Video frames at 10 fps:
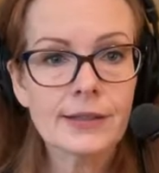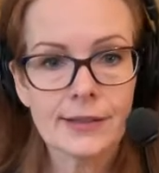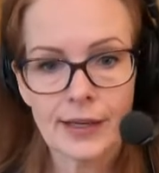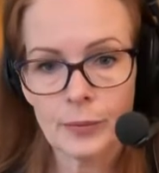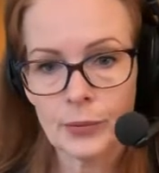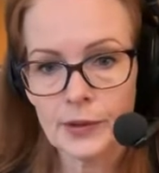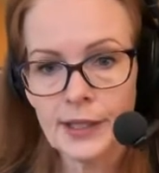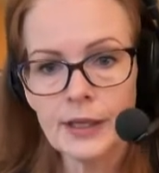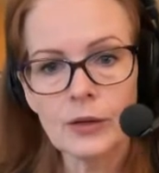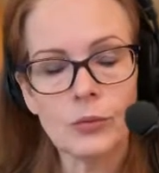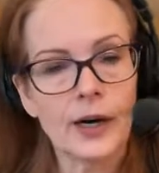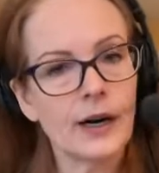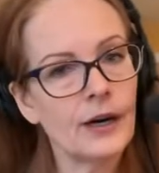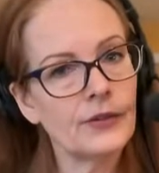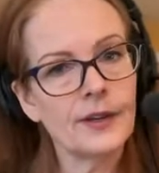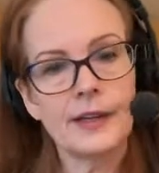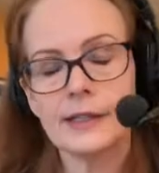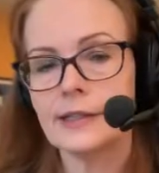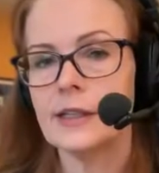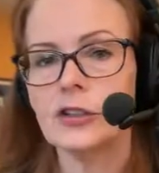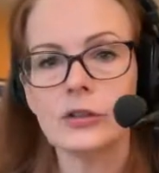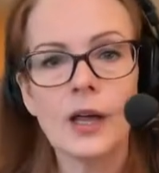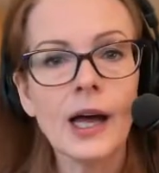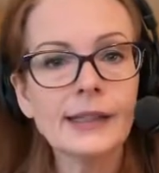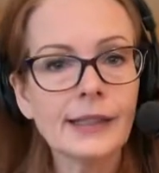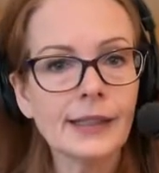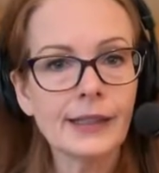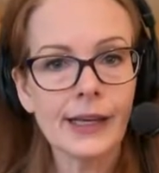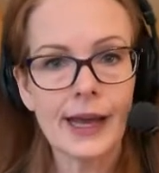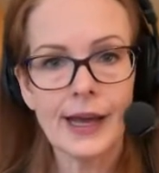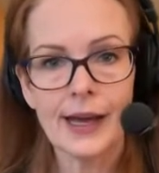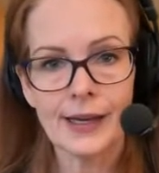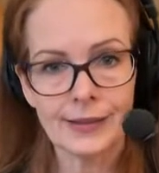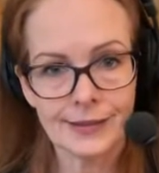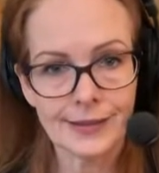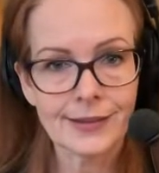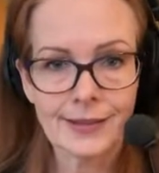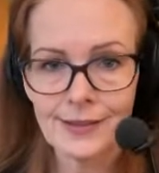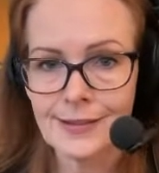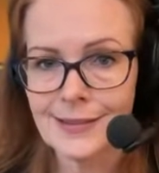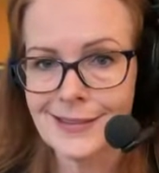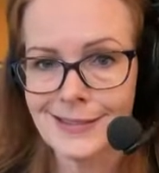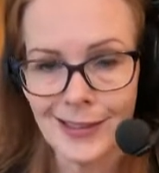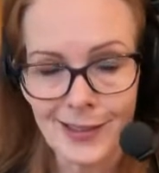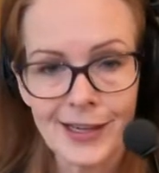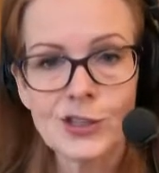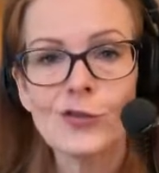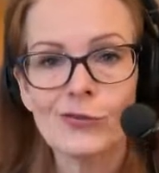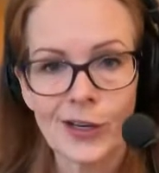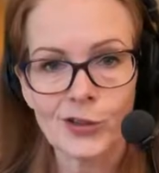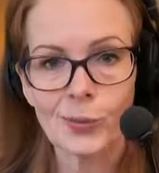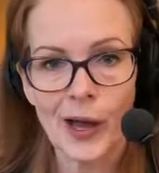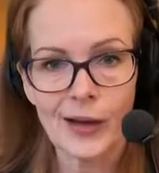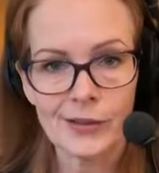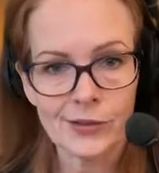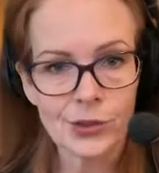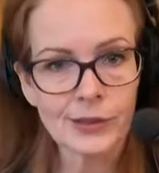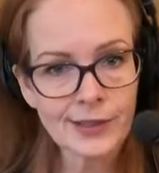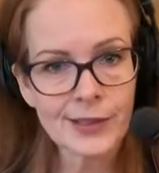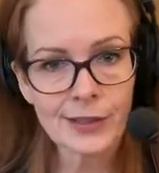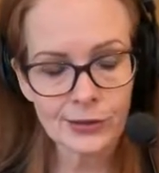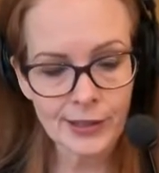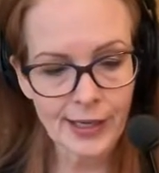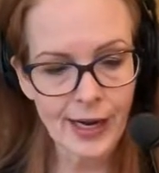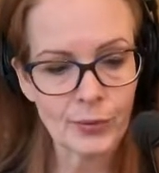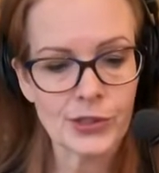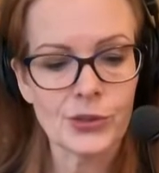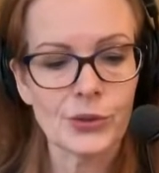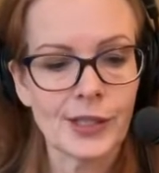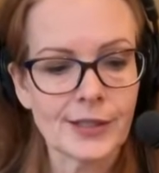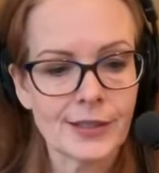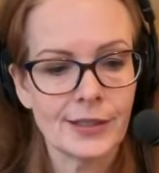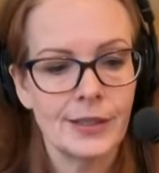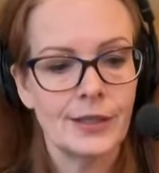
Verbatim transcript: example here where everything is interlocking and it is a nice vector pattern. So let's take a look at how we do this.